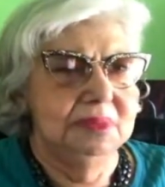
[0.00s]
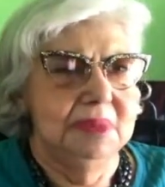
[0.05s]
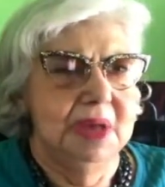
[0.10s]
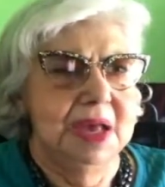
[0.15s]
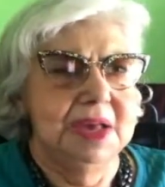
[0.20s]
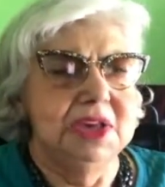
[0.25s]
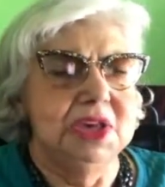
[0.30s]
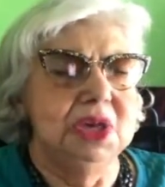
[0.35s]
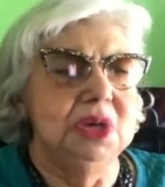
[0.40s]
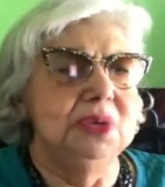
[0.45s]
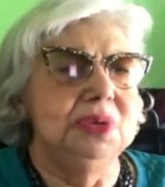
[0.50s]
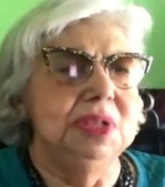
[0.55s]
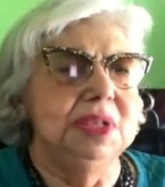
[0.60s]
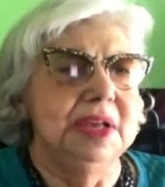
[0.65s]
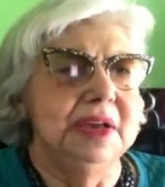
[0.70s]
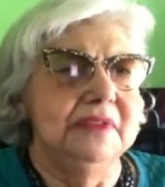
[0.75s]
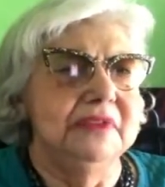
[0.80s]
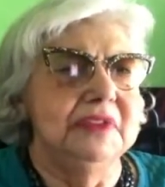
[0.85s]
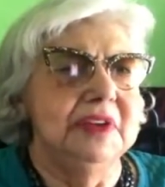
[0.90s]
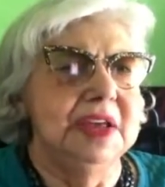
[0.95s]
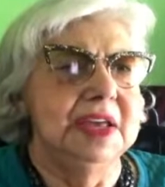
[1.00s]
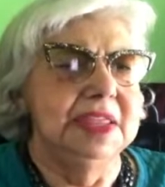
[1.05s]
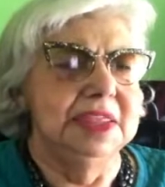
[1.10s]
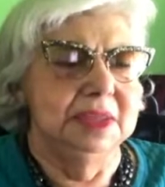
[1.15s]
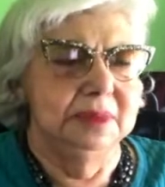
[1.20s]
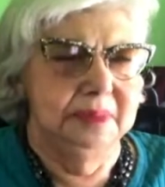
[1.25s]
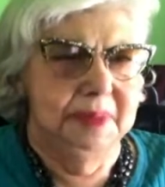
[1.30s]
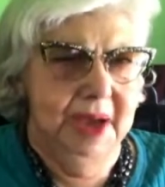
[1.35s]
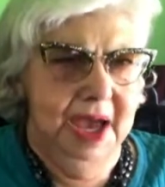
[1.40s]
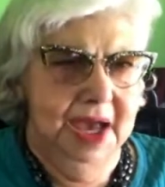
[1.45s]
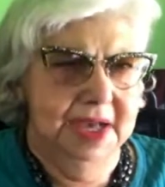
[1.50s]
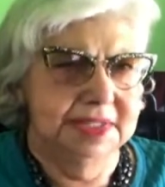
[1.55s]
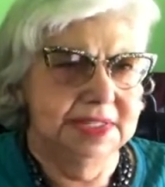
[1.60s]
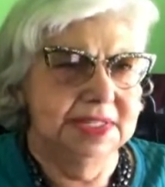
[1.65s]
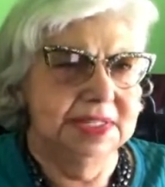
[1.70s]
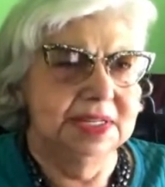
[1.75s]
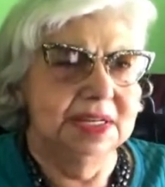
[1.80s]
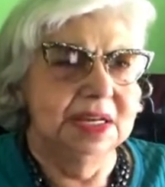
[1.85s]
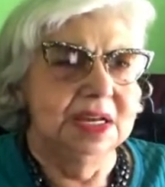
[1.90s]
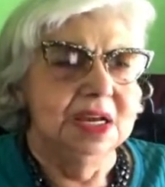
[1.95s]
make you live in the
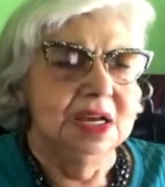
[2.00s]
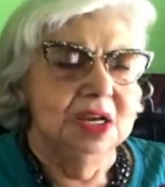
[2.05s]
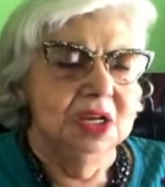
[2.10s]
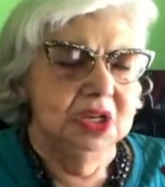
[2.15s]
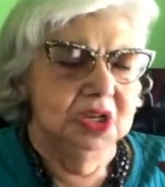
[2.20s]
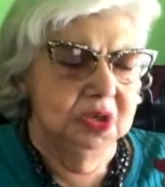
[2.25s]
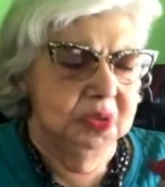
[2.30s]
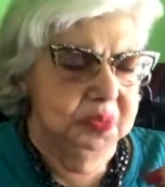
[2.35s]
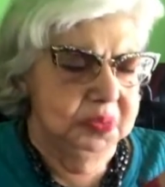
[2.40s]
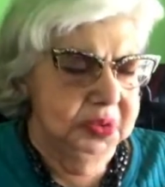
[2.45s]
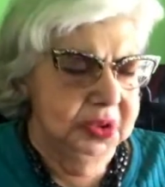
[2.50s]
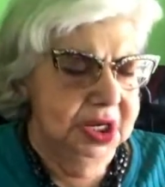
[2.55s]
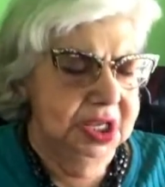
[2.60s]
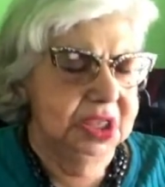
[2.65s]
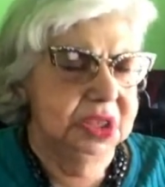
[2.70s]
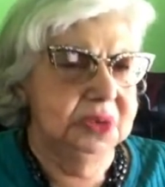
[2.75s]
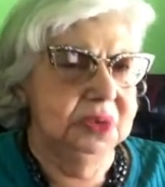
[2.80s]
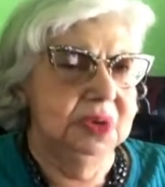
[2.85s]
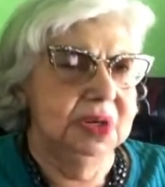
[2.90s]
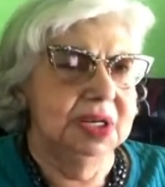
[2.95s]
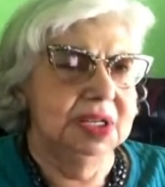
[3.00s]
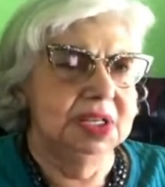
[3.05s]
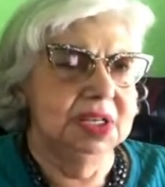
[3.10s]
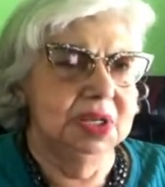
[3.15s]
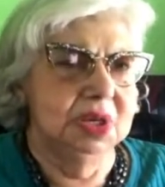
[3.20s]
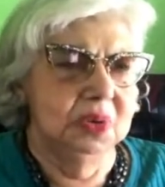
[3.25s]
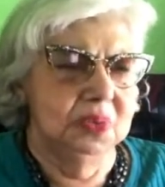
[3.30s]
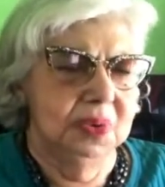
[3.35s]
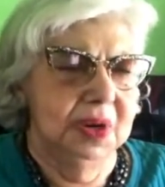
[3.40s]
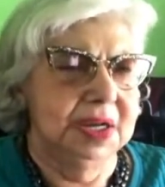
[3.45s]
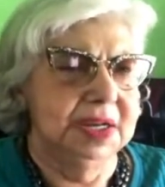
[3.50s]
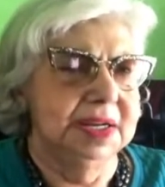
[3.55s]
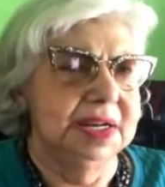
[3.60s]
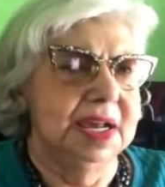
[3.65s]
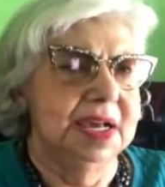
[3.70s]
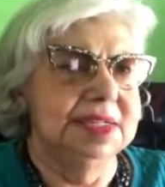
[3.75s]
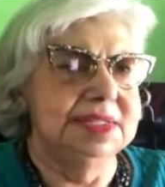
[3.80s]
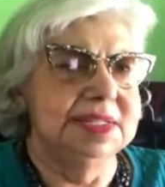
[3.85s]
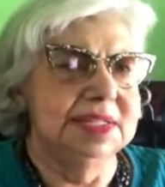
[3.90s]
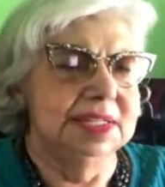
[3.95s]
past. You breathe through it and you
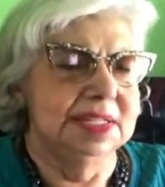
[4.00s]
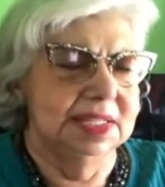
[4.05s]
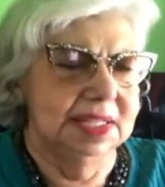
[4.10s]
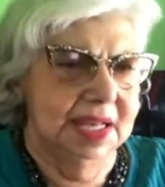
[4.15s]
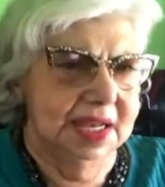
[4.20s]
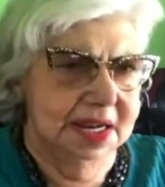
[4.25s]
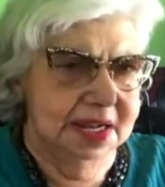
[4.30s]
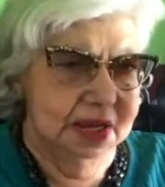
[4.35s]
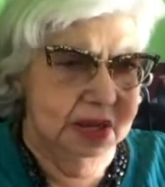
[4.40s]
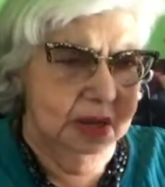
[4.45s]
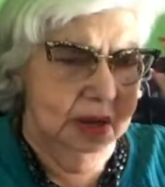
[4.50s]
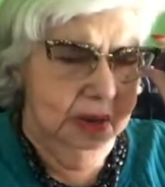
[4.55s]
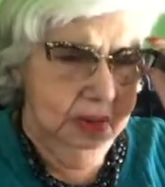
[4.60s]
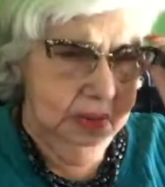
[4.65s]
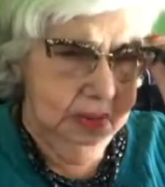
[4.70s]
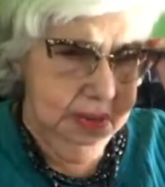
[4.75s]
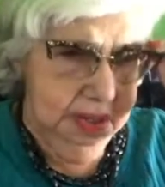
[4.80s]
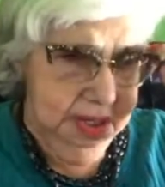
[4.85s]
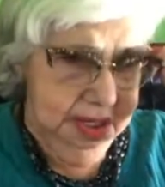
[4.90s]
recognize it and let it go.